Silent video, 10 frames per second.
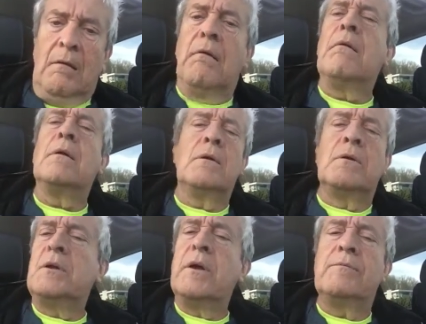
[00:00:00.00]
Oh,
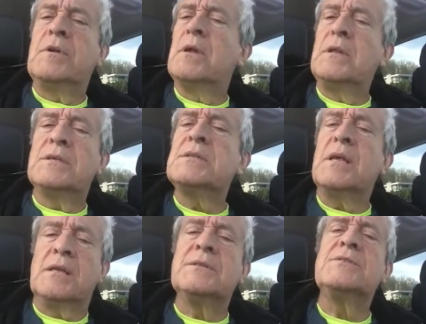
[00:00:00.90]
no, you haven't done this
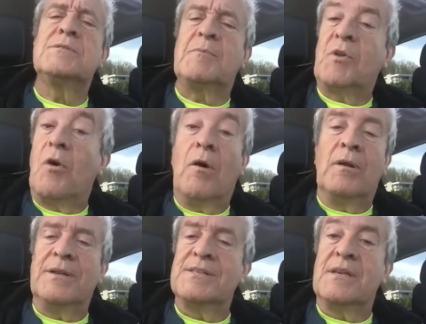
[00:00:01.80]
thing.
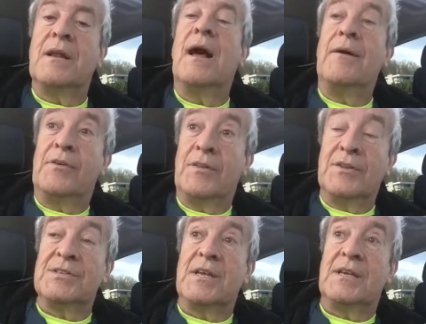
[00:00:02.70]
Listen, I've done
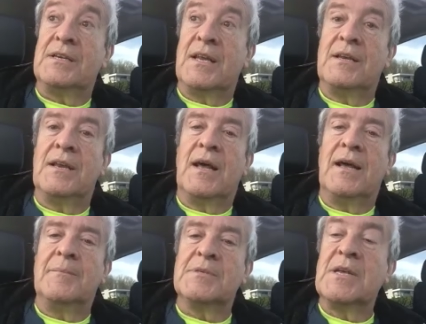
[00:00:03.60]
this thing 10
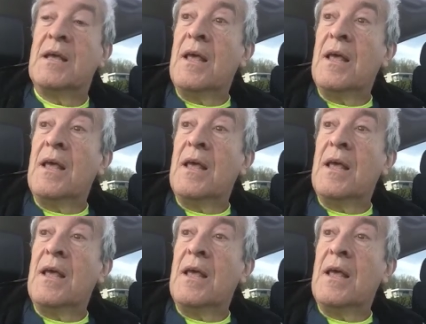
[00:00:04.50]
times.